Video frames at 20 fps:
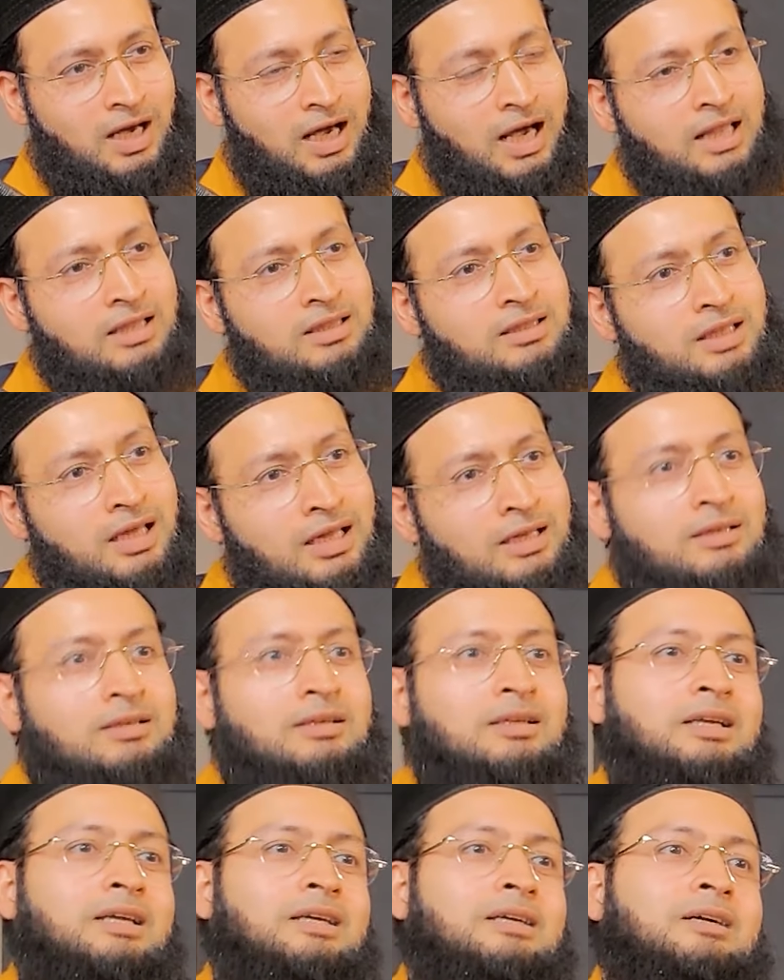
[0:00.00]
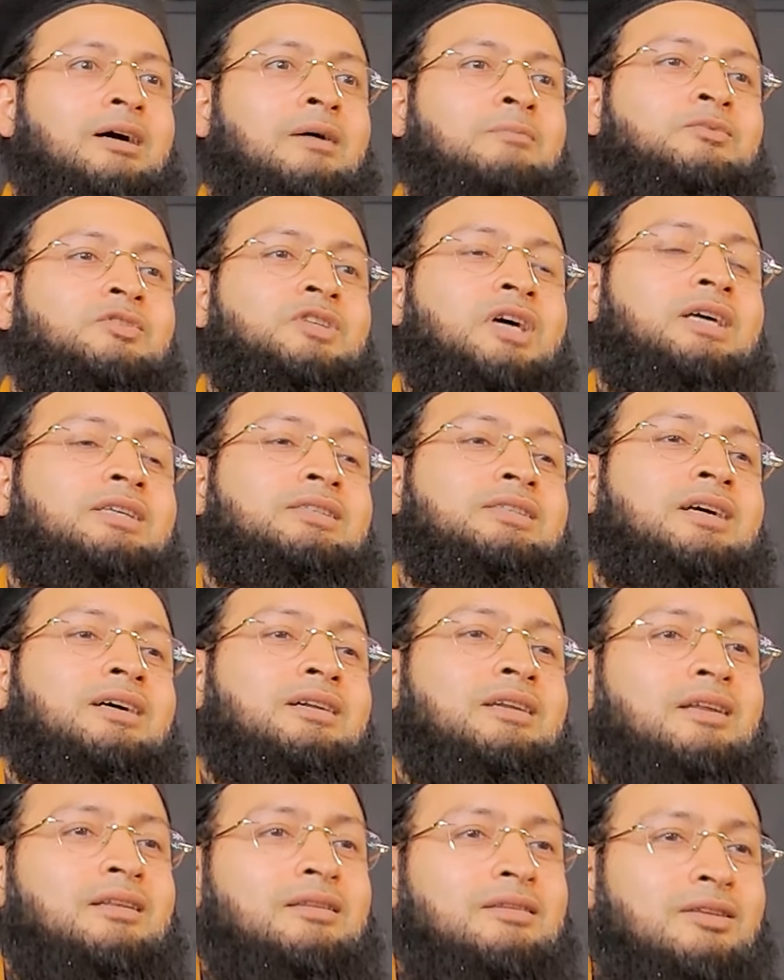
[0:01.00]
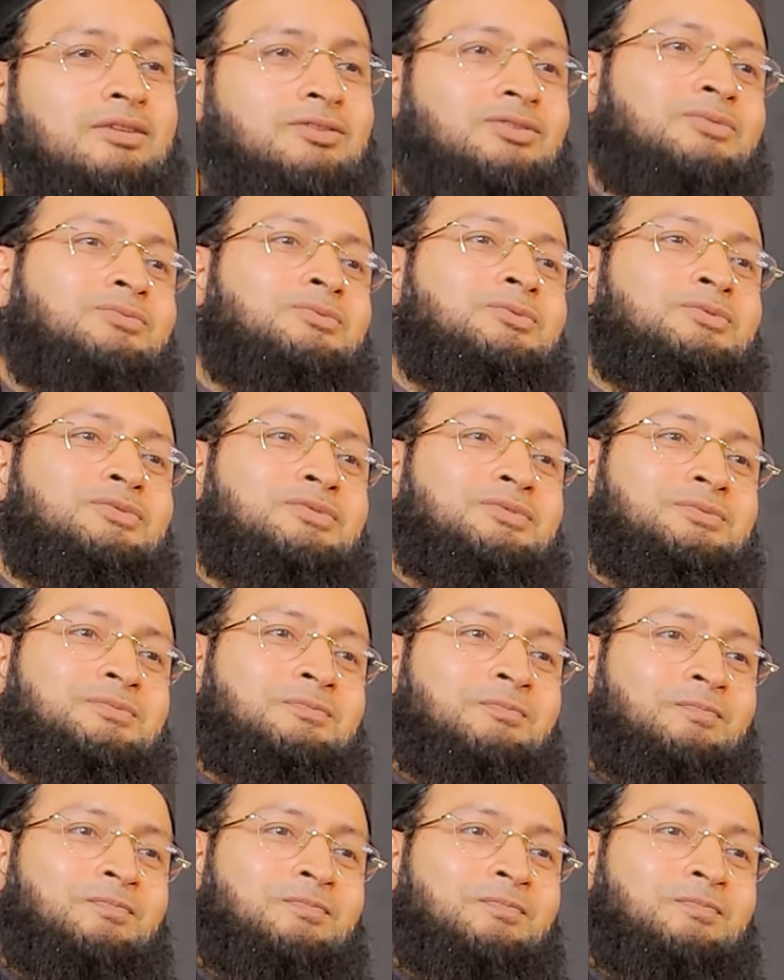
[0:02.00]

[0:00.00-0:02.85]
and then comes ihsan and tasawwuf.